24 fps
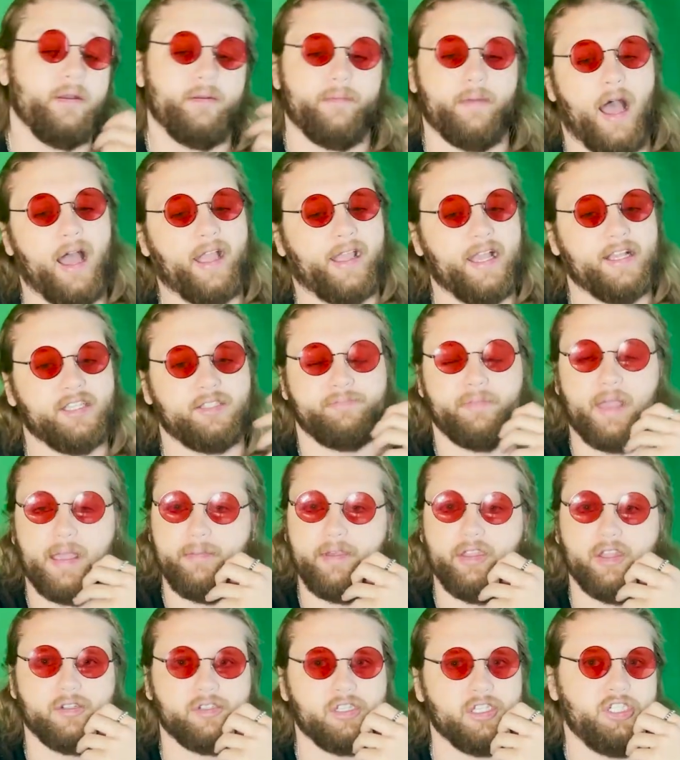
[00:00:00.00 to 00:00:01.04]
I guess maybe
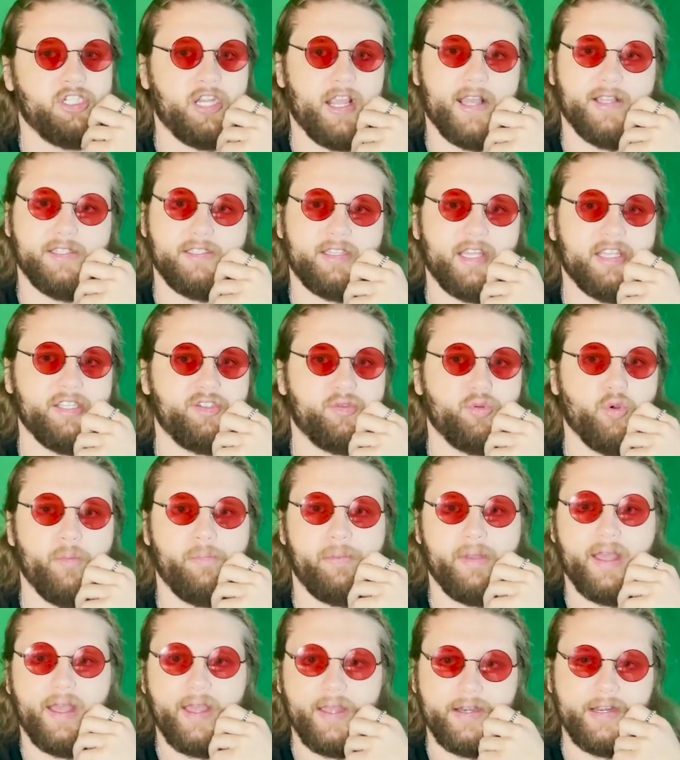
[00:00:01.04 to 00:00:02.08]
there's a chance they swoop
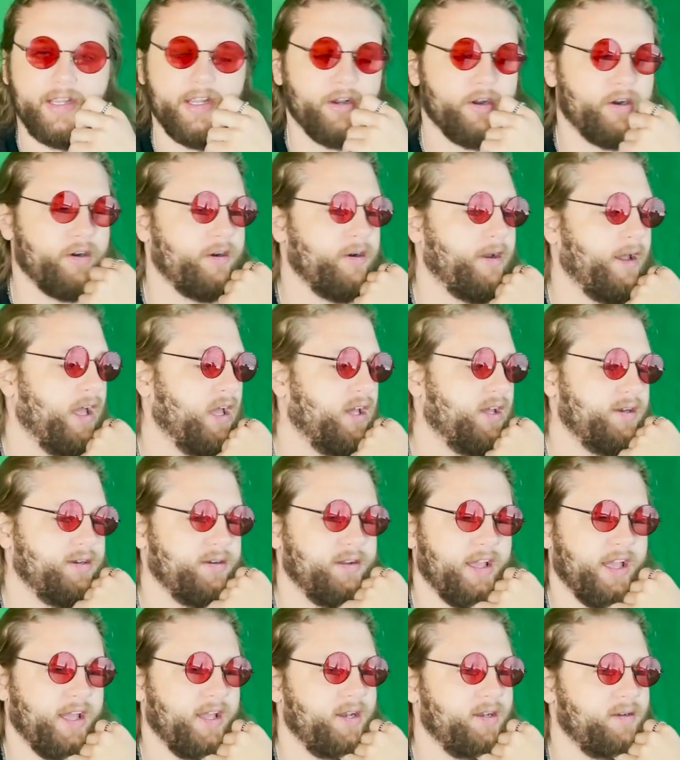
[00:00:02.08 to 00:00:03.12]
in here
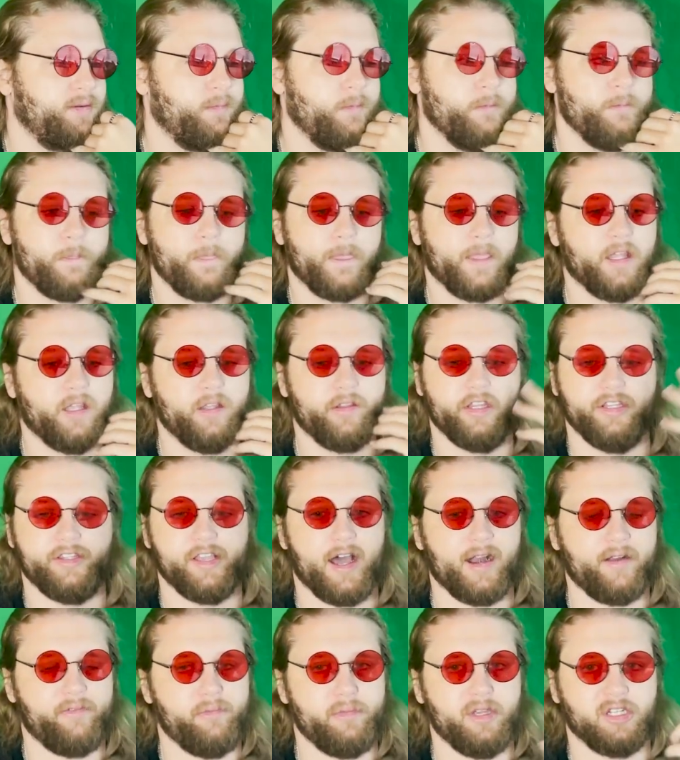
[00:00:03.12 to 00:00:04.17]
and the
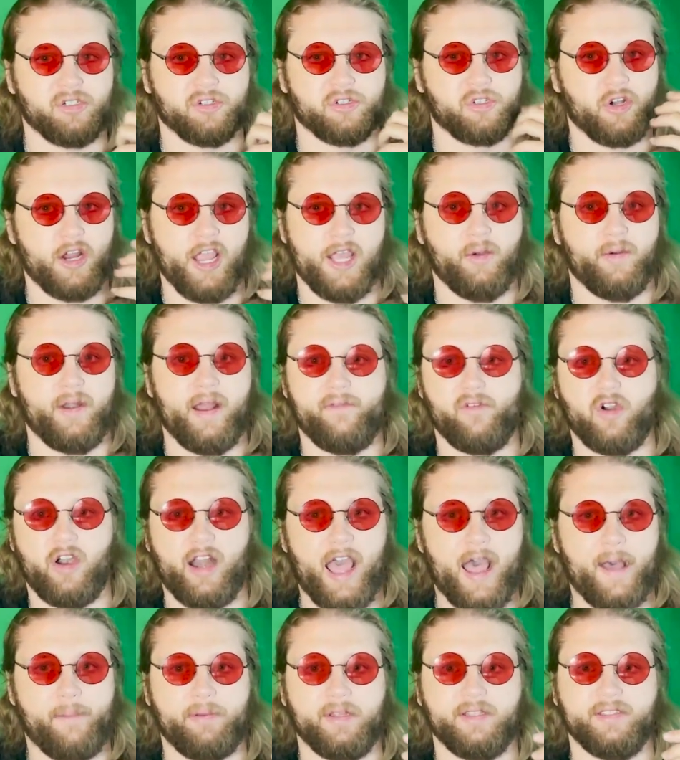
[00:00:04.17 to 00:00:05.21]
Donovan Mitchell trade, whenever it
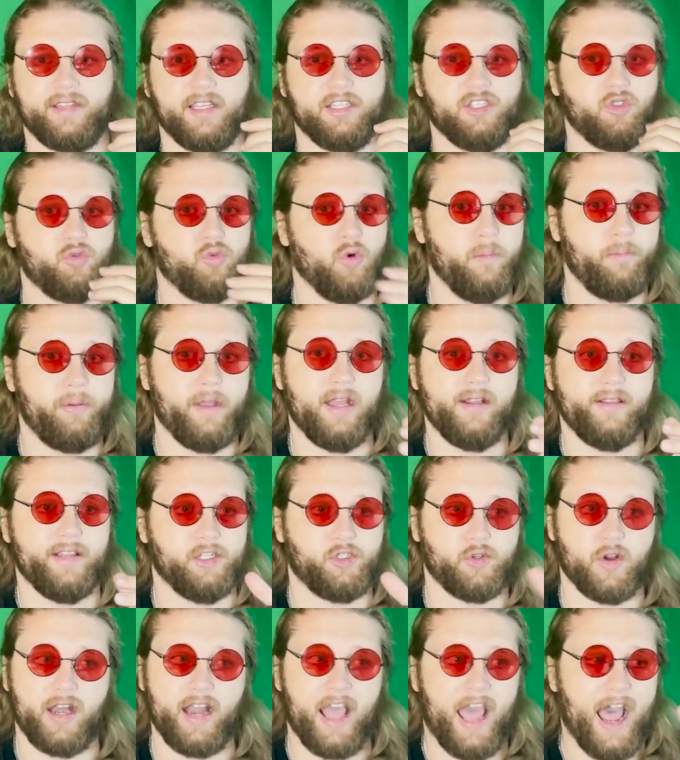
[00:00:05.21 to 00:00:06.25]
happens, they swoop in, they
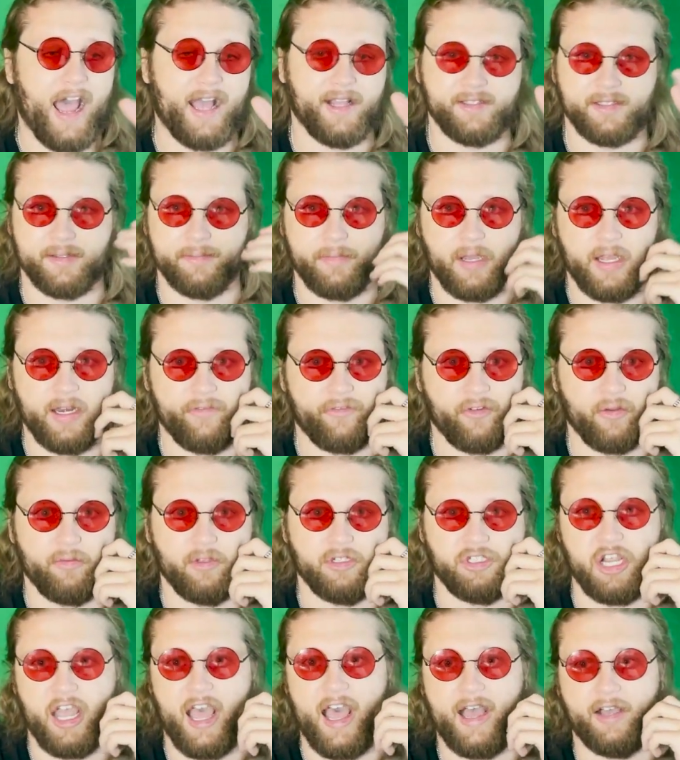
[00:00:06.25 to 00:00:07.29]
try to add somebody from the
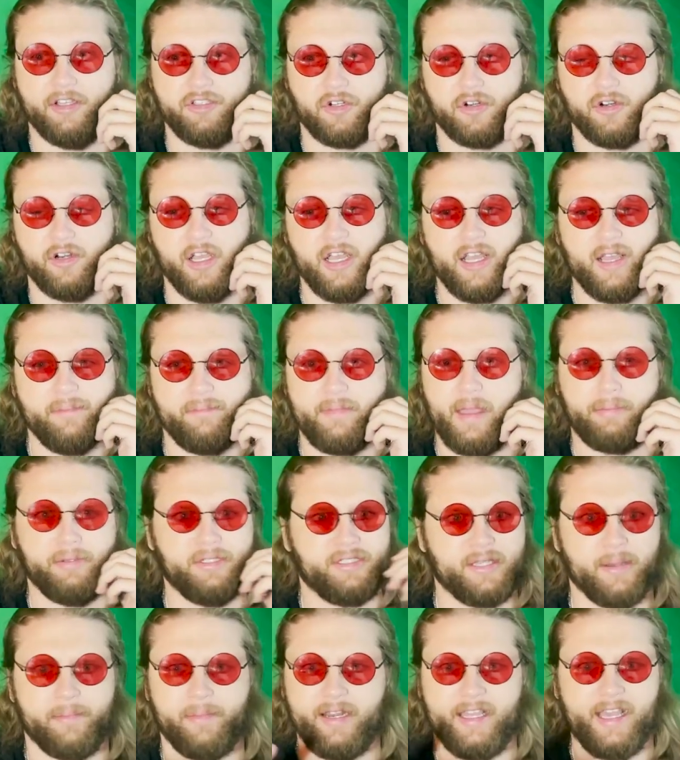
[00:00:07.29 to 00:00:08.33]
Jazz or maybe
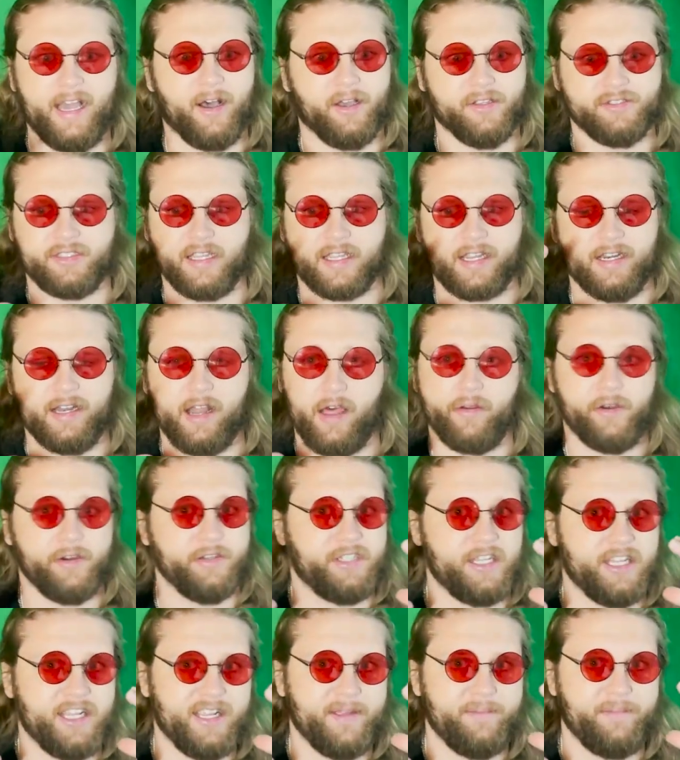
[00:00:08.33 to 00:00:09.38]
somebody else, like another
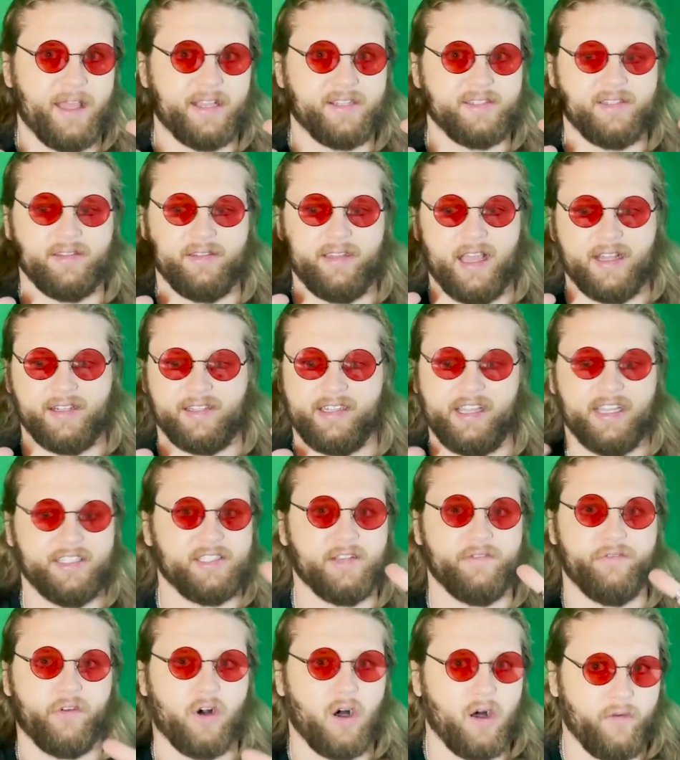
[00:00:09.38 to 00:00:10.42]
team that gets
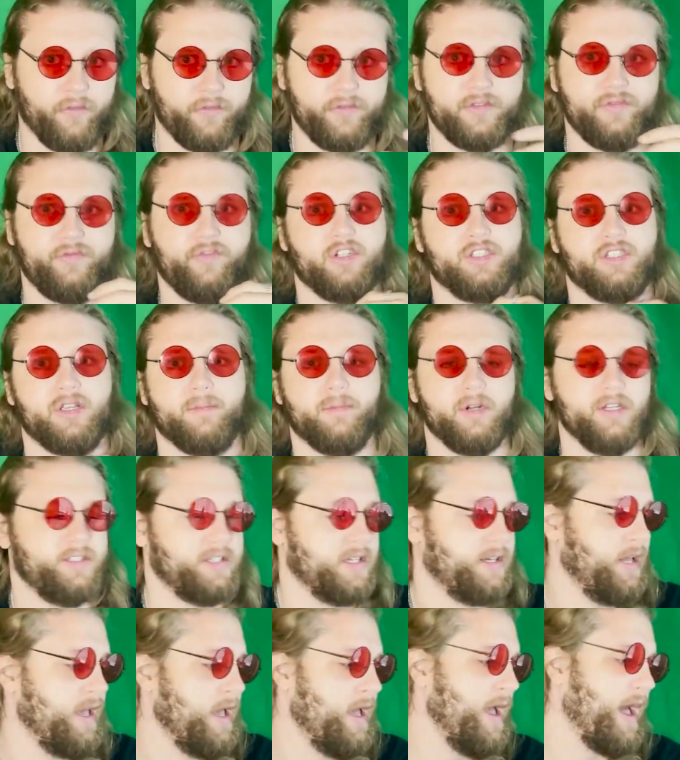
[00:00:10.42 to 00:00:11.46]
involved for some
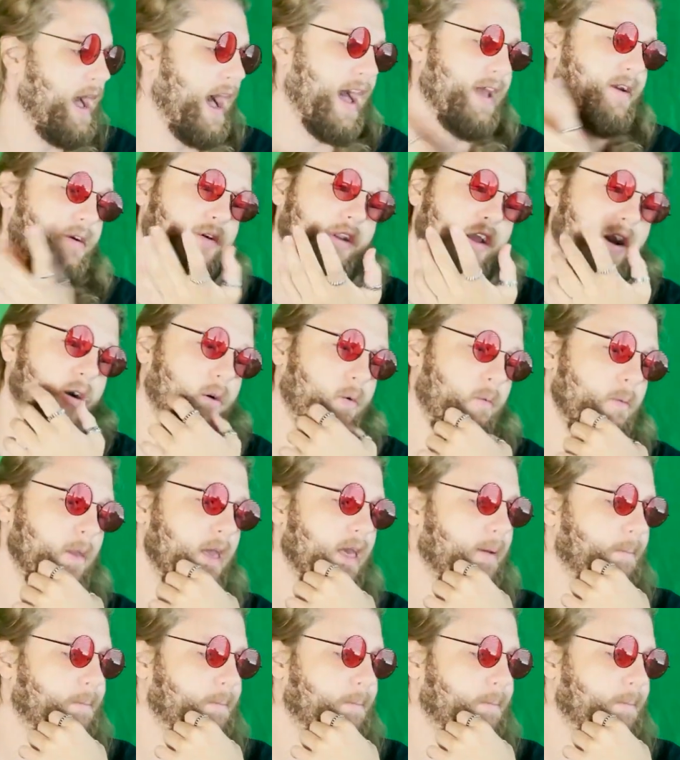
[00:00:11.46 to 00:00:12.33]
reason. I don't know.